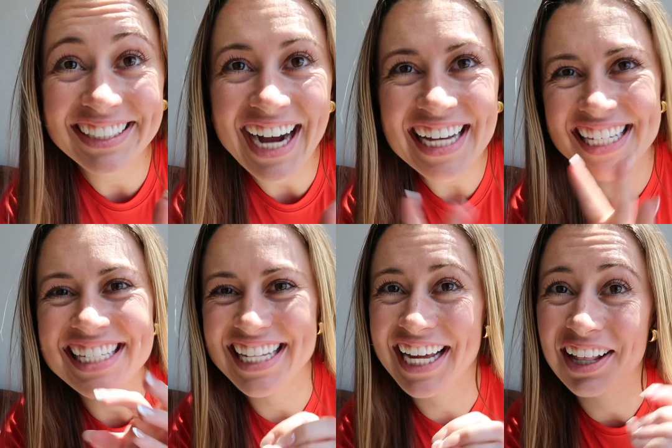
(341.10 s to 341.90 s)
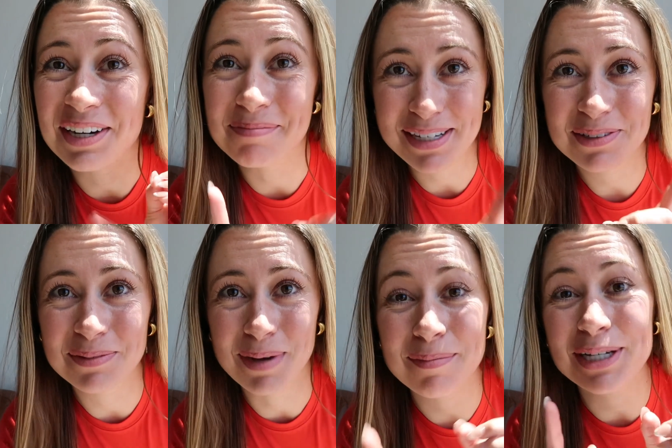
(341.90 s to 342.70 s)
you guys, is in the color Muscle
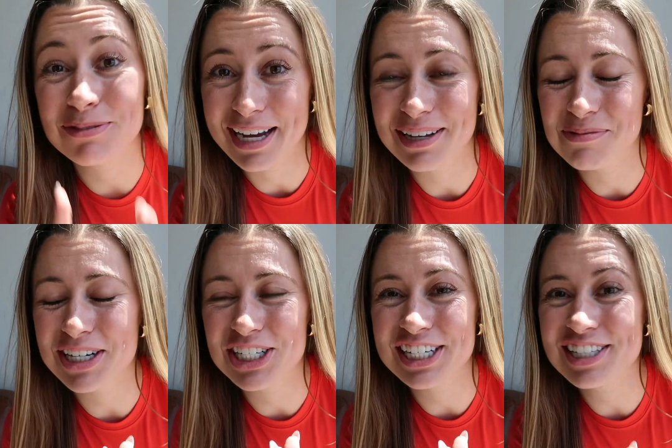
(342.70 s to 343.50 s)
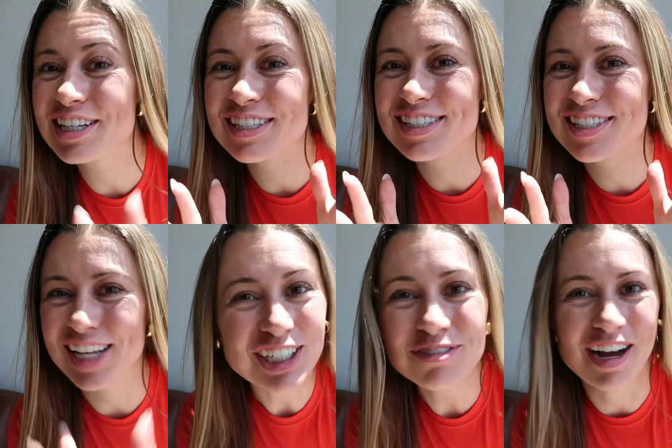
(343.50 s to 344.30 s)
Mommy Red, which is
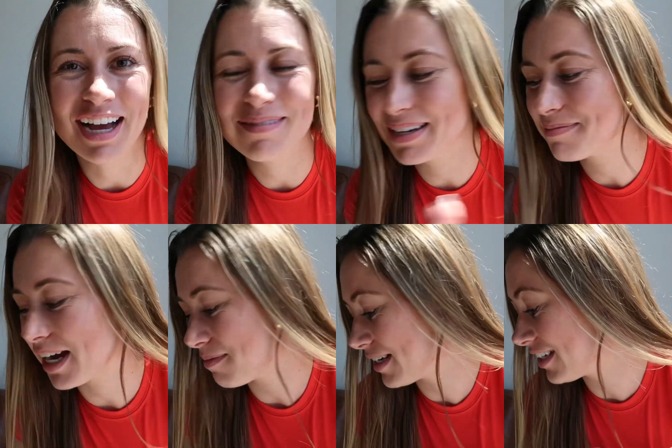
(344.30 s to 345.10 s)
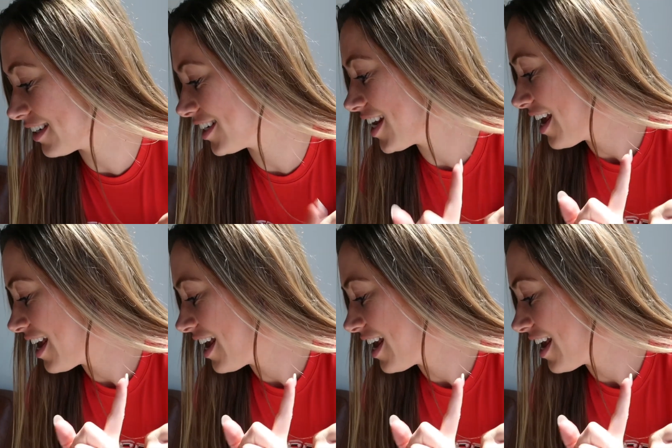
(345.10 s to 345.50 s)
such a vibe in my opinion.